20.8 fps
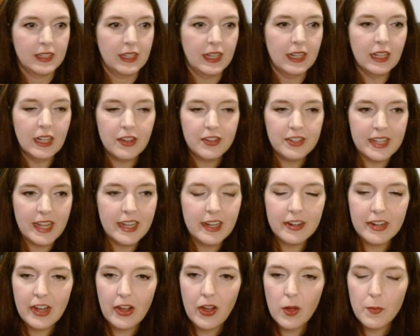Hello,
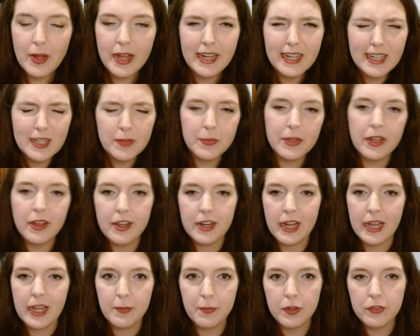Tiger. How am I? I'm good.
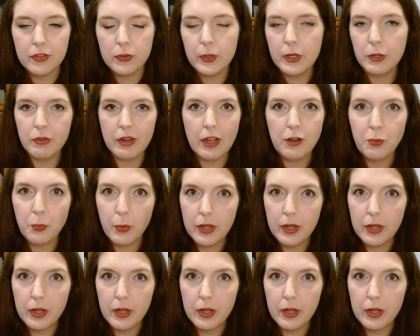I'm reviewing round